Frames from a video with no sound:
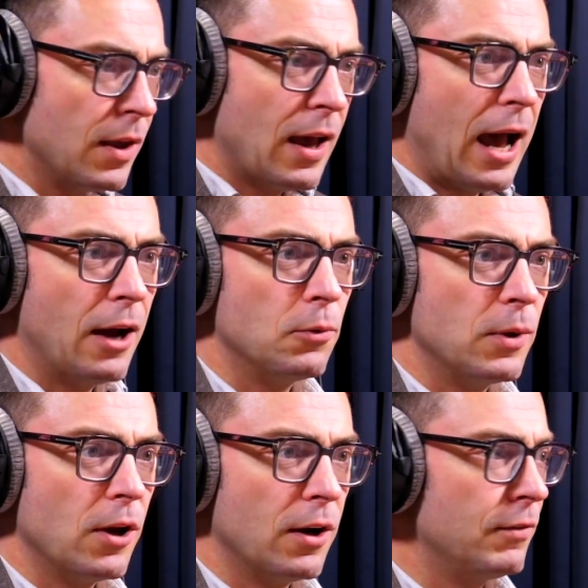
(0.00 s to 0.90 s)
How do we
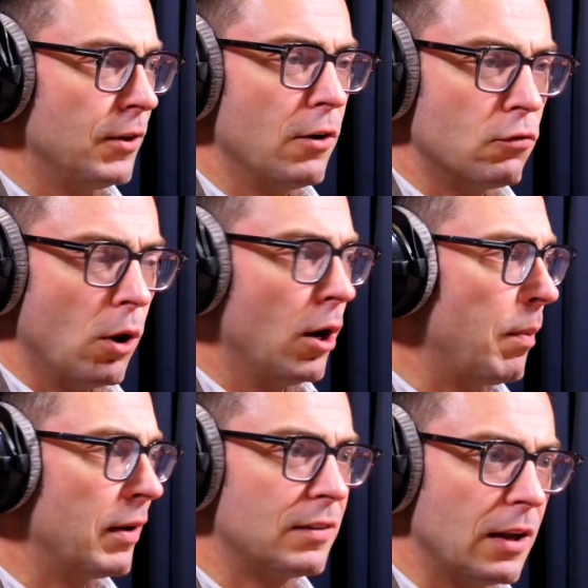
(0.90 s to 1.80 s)
kind of, roll up
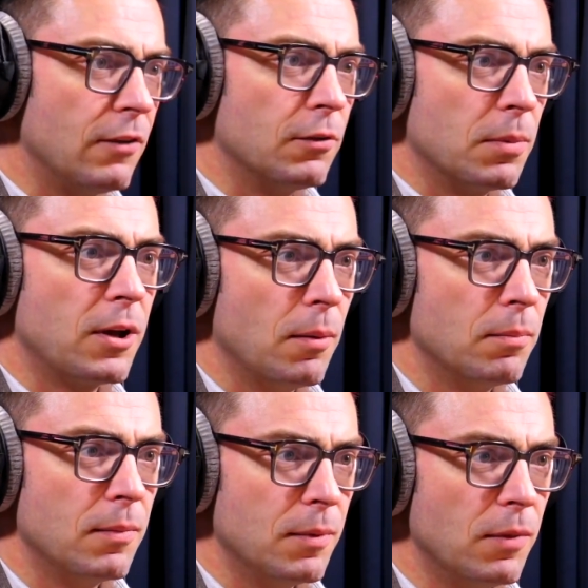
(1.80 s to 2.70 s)
our sleeves and
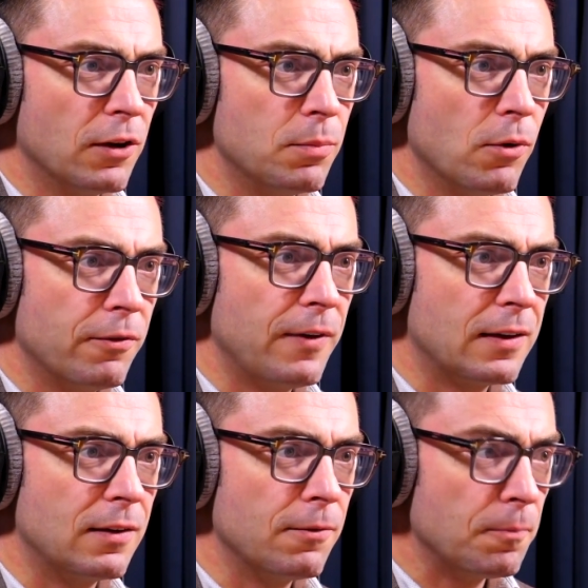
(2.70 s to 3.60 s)
become much more
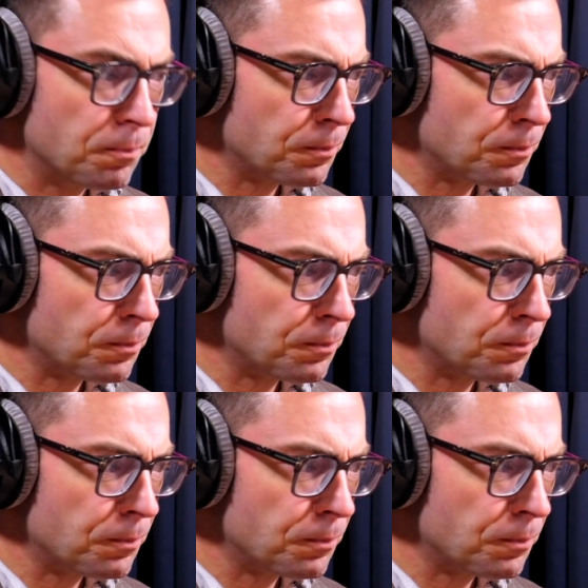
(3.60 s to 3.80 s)
effective?